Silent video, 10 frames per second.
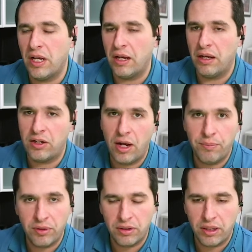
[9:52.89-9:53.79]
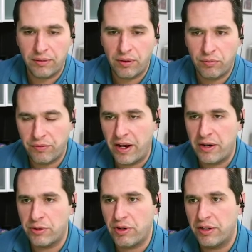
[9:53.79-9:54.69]
A couple of
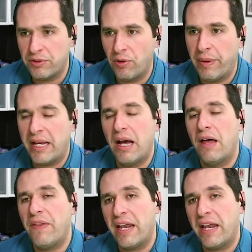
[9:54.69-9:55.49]
refiners tried to turn back on.